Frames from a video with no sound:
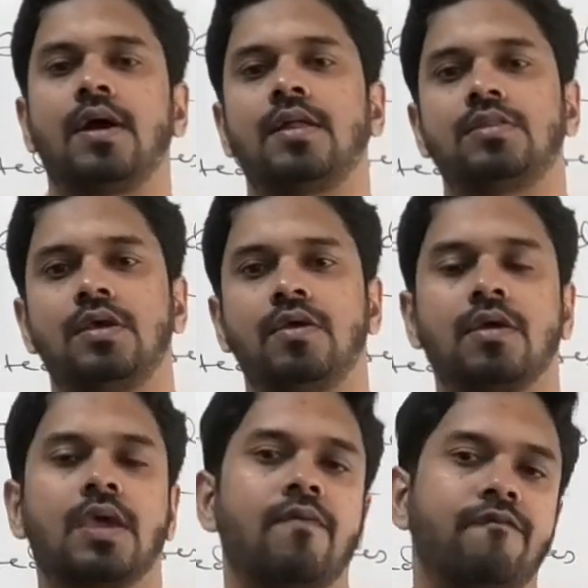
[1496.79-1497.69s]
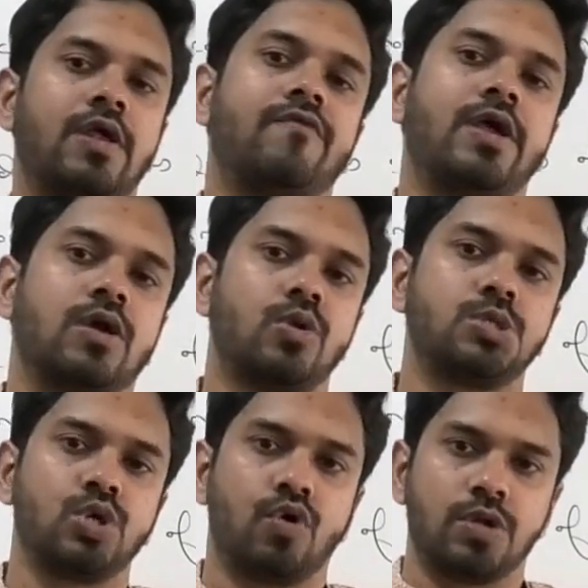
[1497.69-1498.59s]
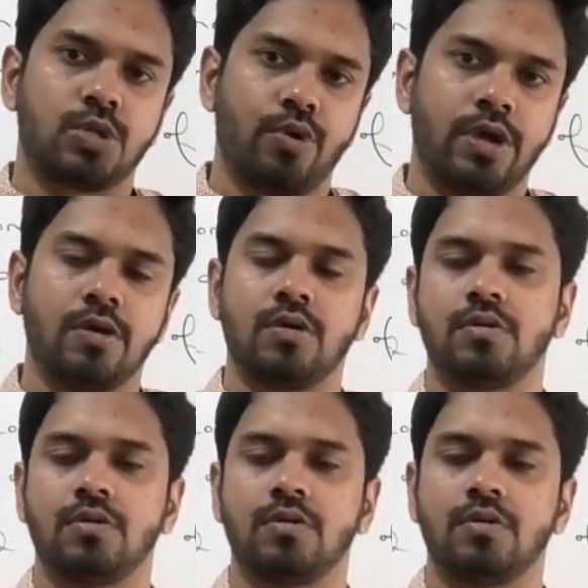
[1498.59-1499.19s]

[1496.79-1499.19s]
and they came very, very close to overthrowing